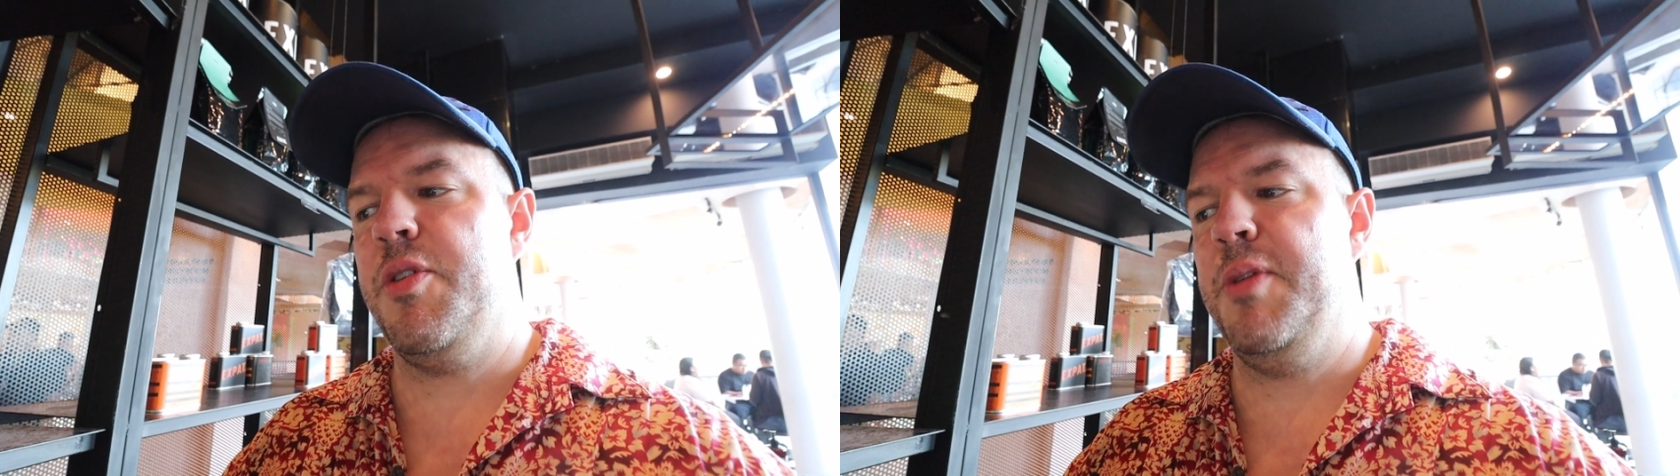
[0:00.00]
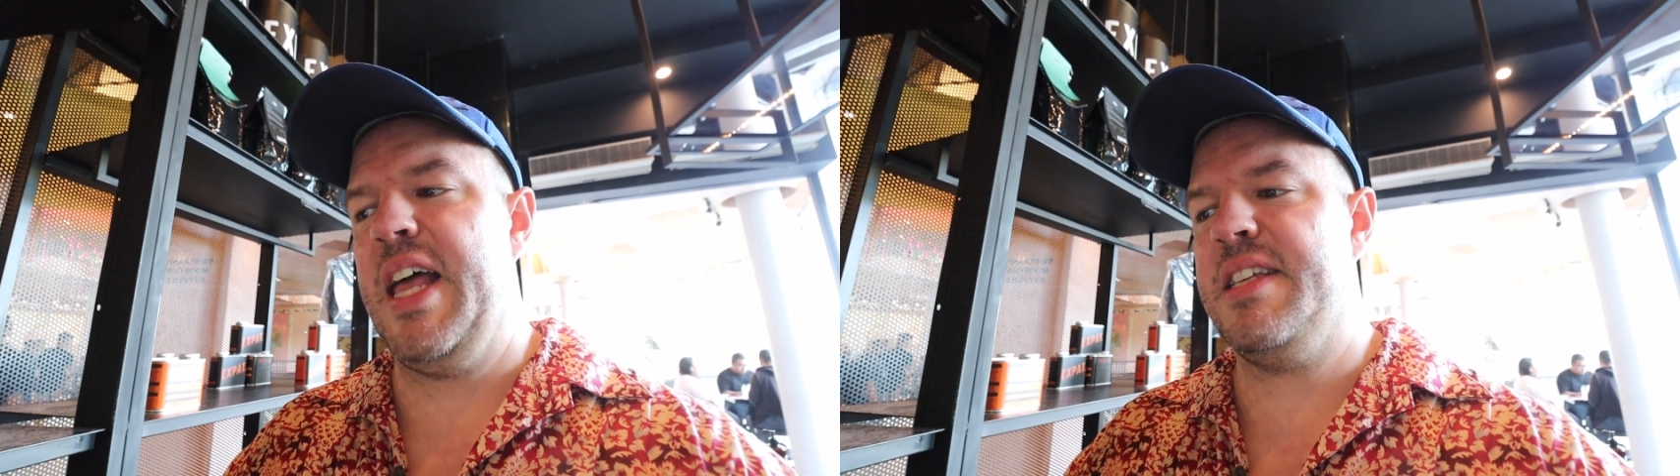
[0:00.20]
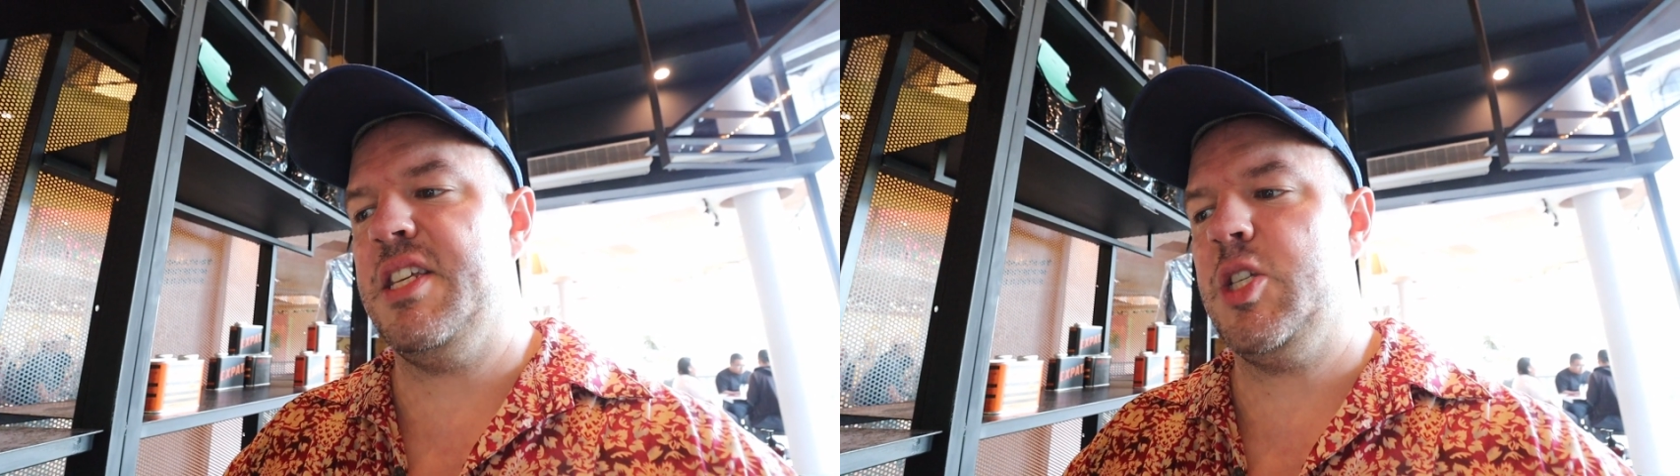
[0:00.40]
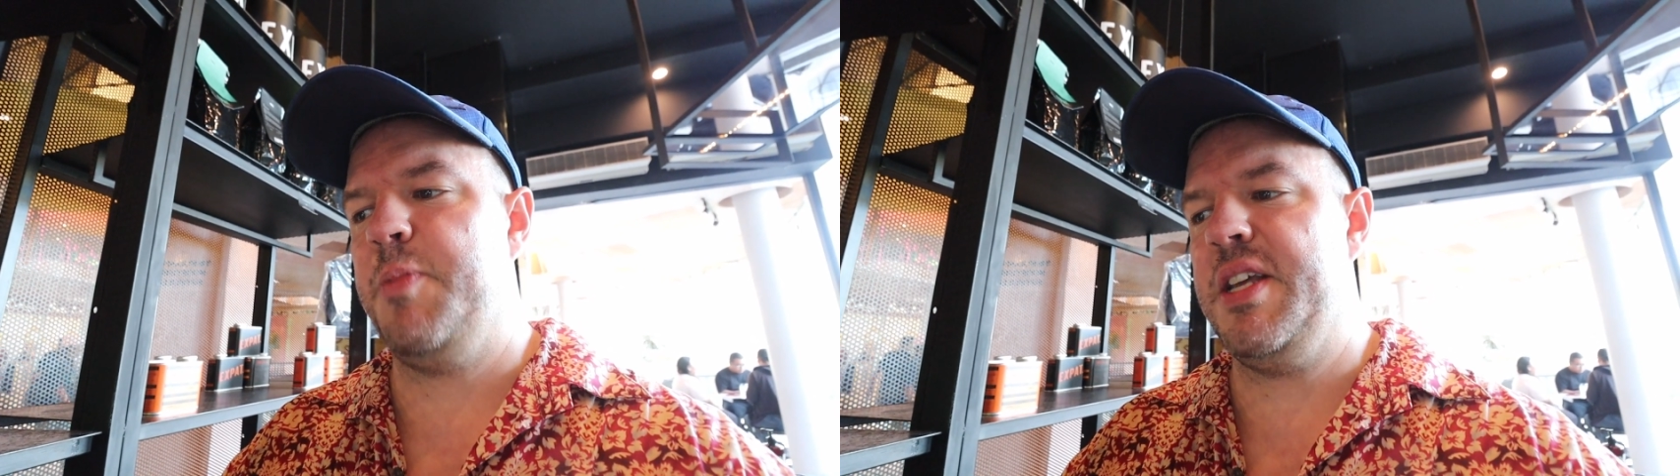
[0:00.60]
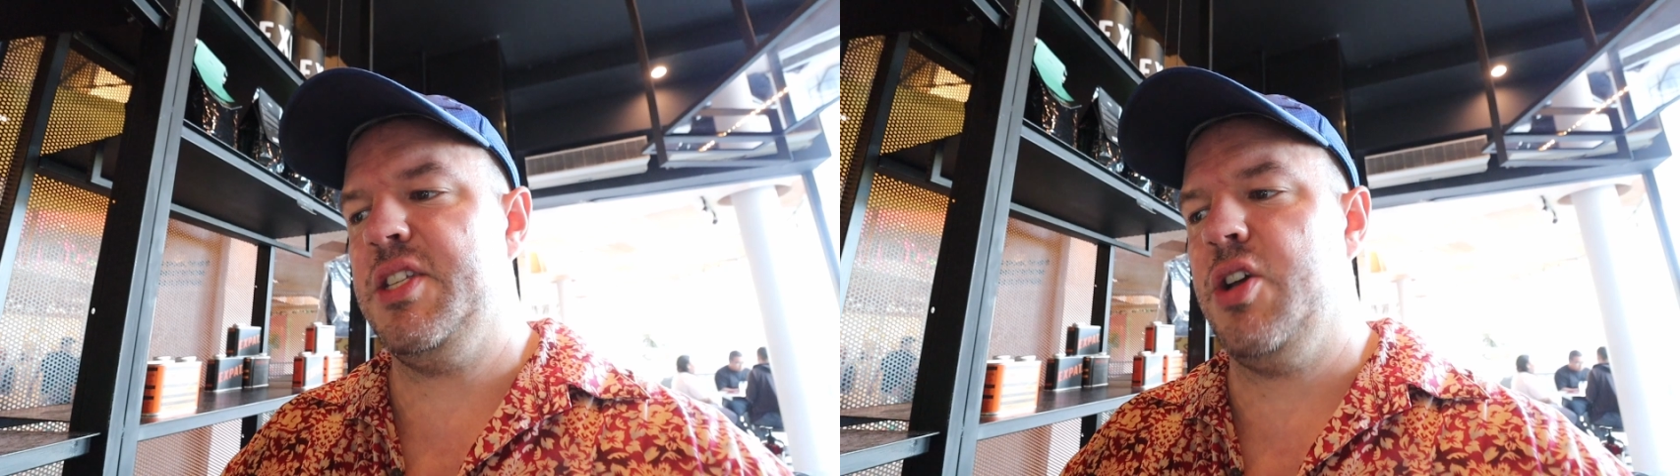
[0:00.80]
with molasses
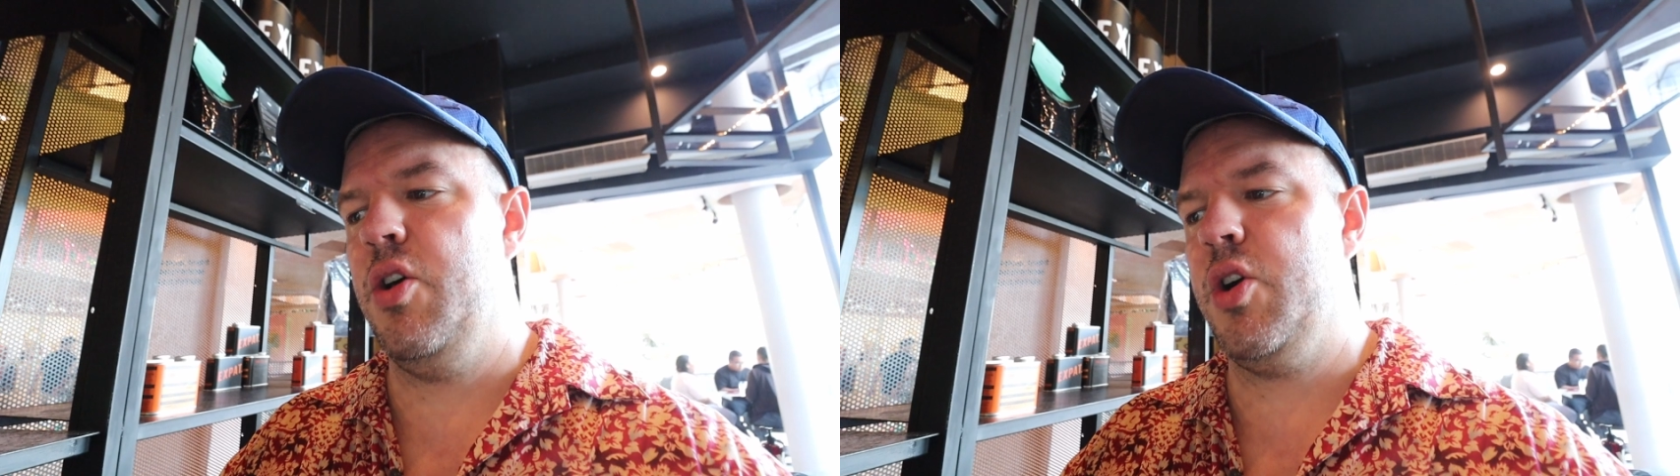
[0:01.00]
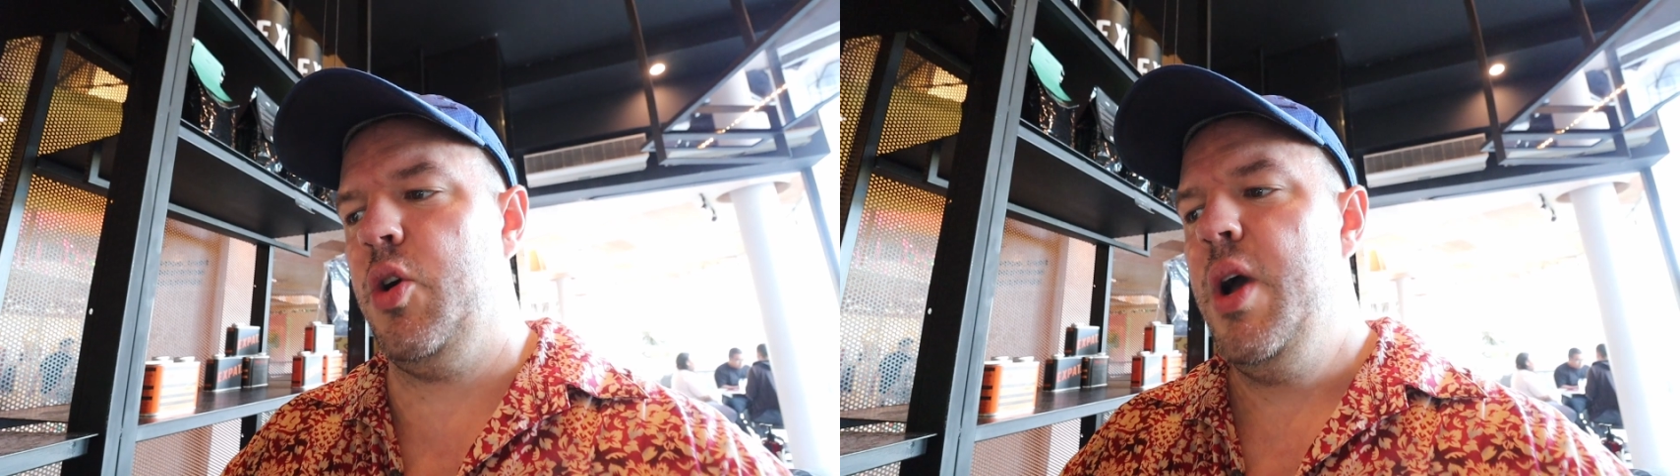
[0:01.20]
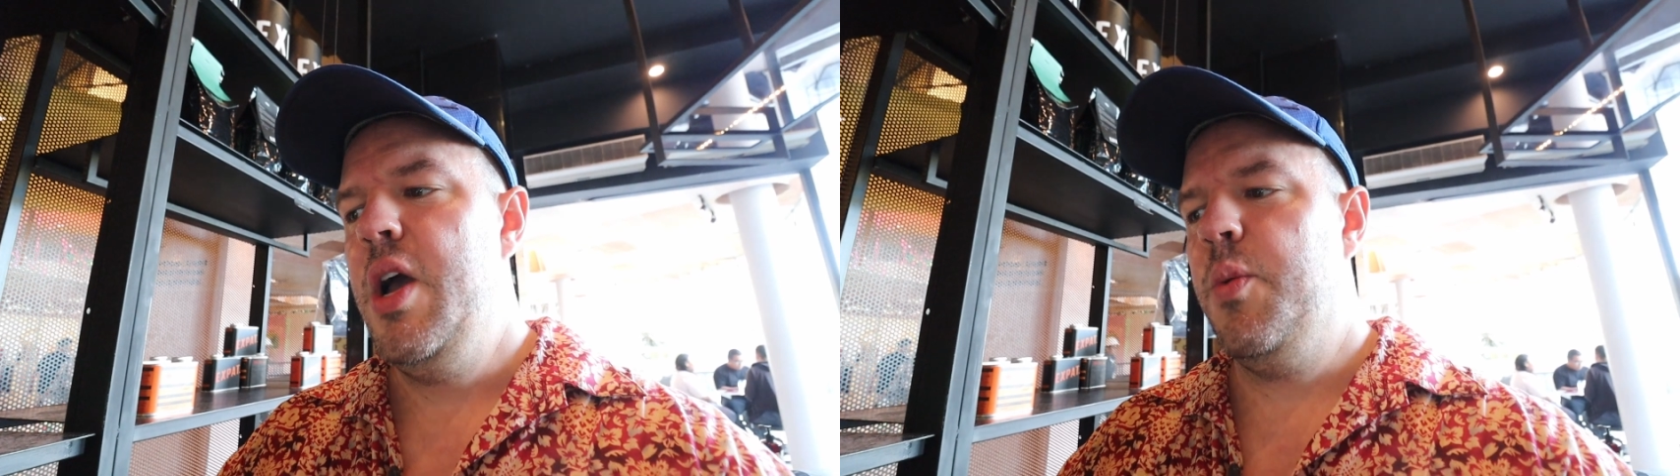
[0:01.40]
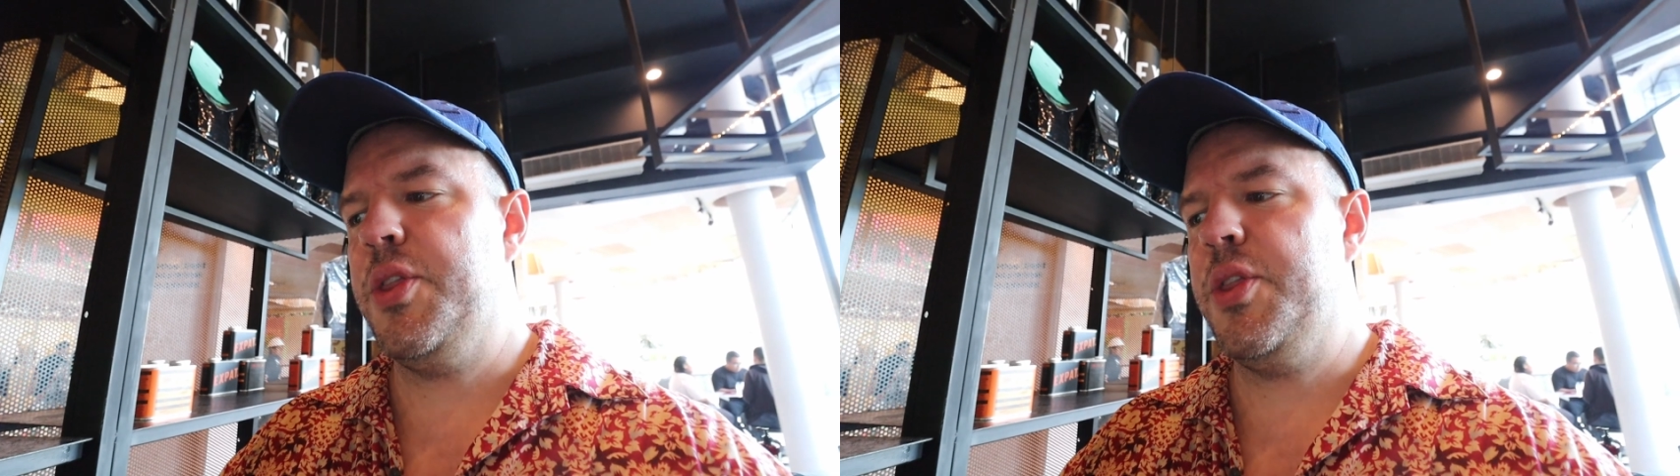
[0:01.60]
spiced cocoa